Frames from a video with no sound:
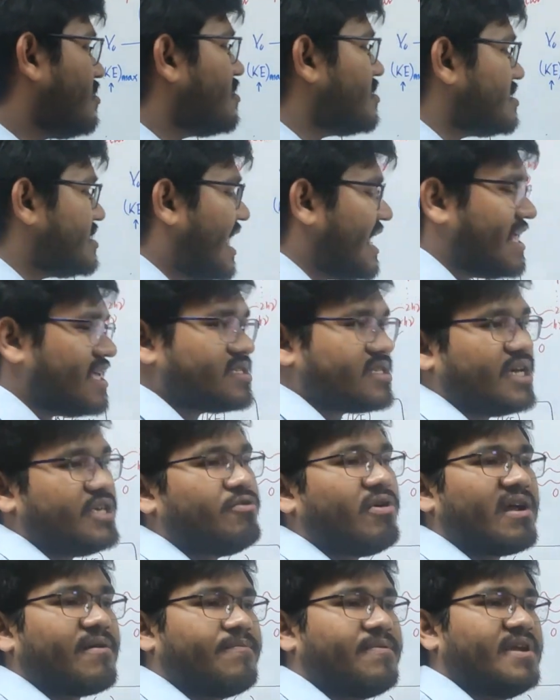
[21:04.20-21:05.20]
is you are
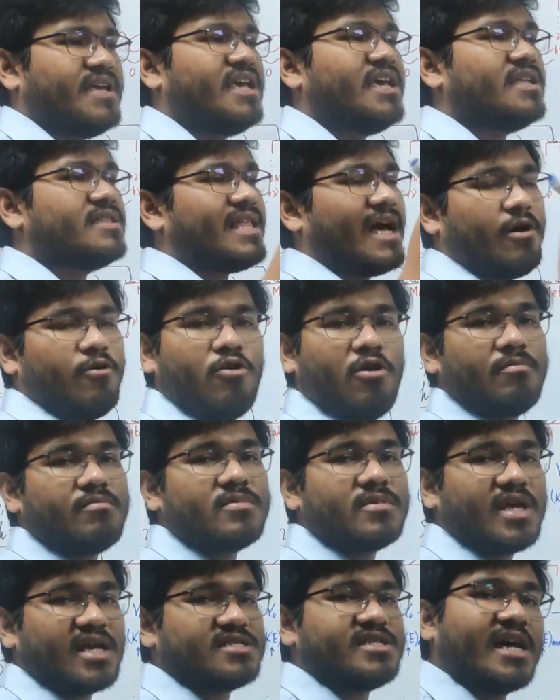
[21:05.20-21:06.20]
free in the home,
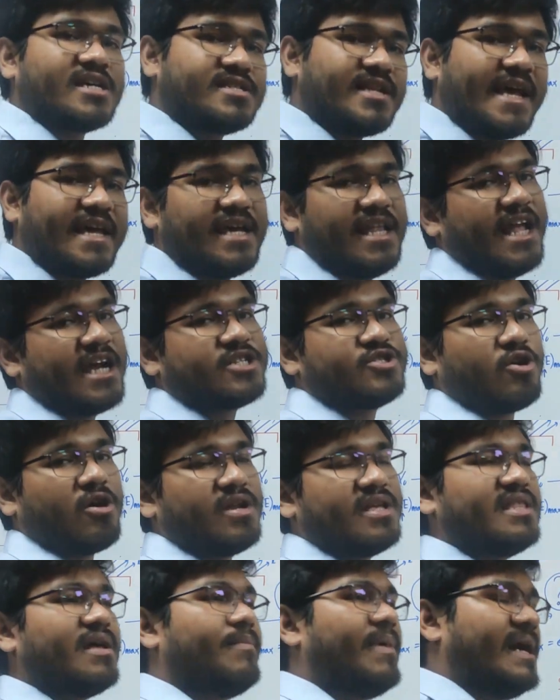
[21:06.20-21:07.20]
just like electron in the
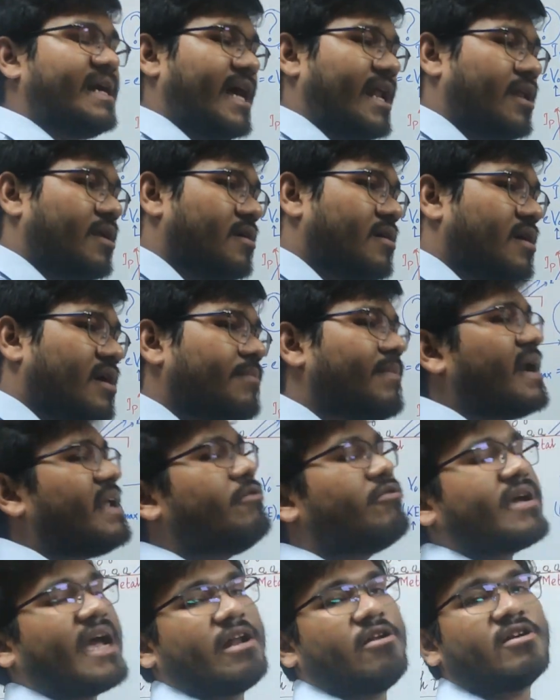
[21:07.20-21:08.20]
metal, but you
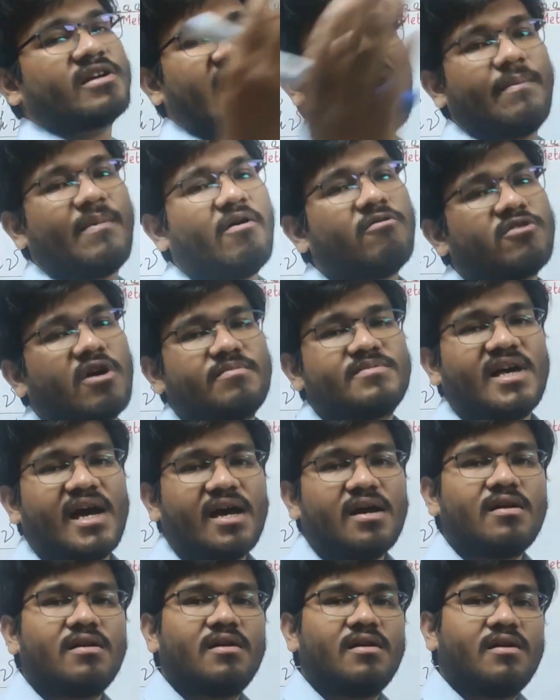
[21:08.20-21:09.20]
cannot come out of
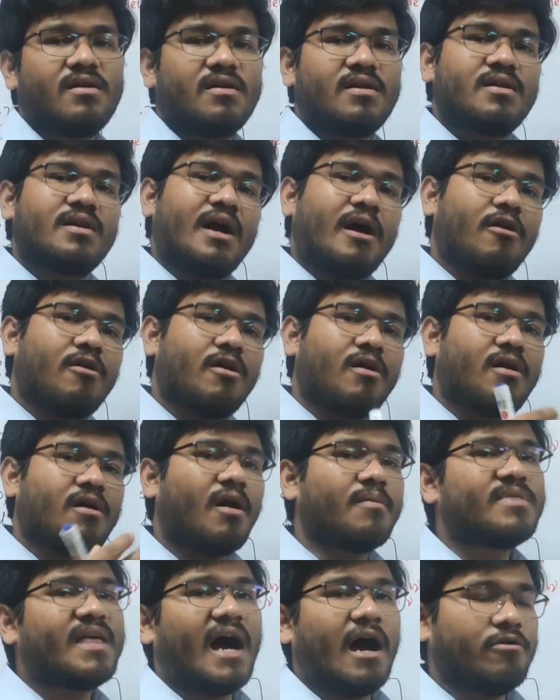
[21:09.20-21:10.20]
the
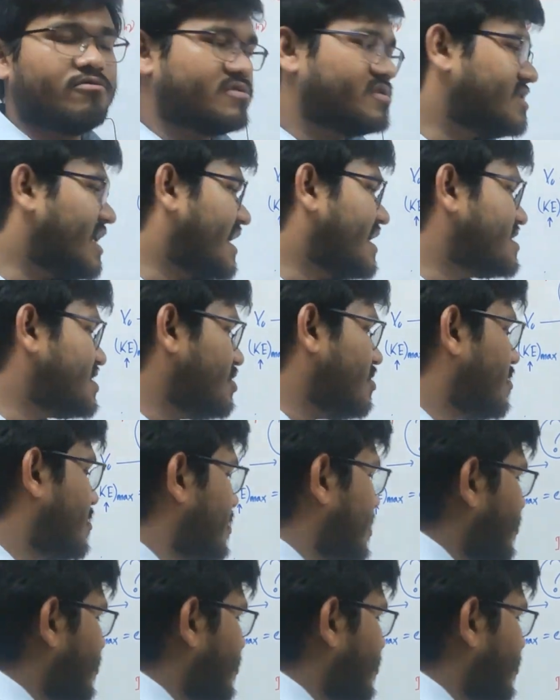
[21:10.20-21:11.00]
house. That is you cannot